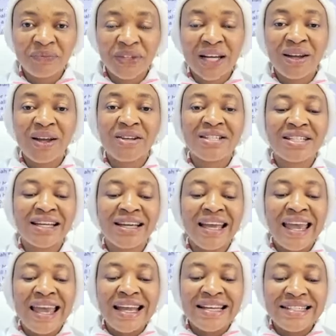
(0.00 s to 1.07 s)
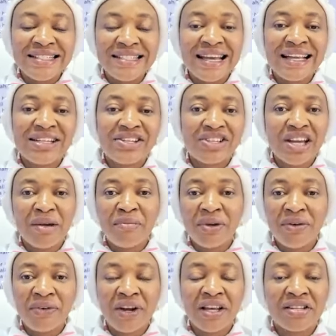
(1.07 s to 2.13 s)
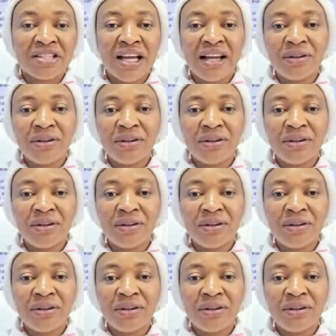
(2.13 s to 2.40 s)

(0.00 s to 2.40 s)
The Lord said, there shall be rest.